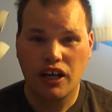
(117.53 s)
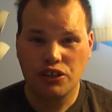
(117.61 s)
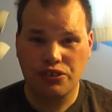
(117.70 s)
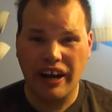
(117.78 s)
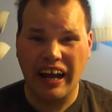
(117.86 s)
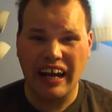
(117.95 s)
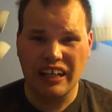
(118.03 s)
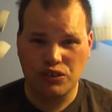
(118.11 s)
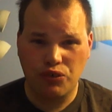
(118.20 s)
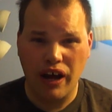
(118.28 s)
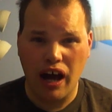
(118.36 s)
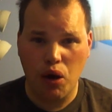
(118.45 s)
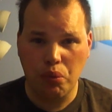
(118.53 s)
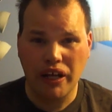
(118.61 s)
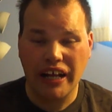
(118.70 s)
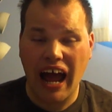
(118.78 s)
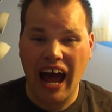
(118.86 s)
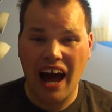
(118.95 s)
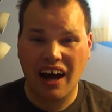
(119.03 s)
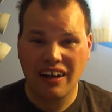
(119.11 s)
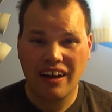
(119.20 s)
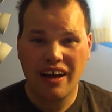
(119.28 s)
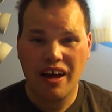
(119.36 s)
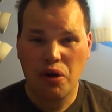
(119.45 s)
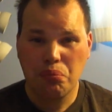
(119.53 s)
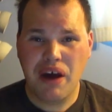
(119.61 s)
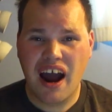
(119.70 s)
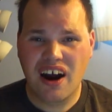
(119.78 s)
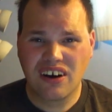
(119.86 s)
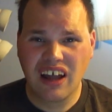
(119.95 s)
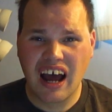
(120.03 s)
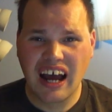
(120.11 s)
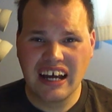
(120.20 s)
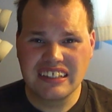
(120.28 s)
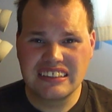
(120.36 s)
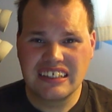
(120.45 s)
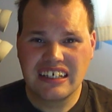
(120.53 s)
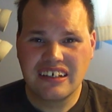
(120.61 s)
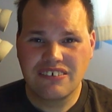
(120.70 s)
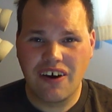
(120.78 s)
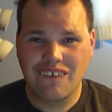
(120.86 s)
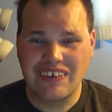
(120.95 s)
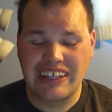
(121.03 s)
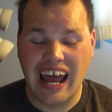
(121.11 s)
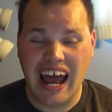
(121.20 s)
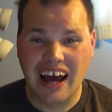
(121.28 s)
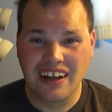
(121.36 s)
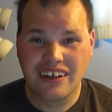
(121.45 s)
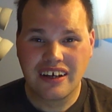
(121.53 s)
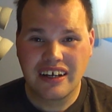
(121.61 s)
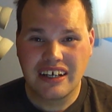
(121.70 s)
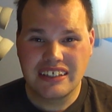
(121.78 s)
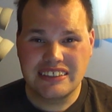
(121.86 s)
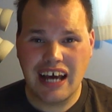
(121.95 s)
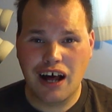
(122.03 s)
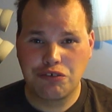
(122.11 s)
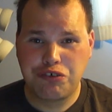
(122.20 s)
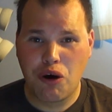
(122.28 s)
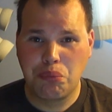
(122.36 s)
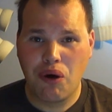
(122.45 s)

Trees will be down, power lines will be down, telephone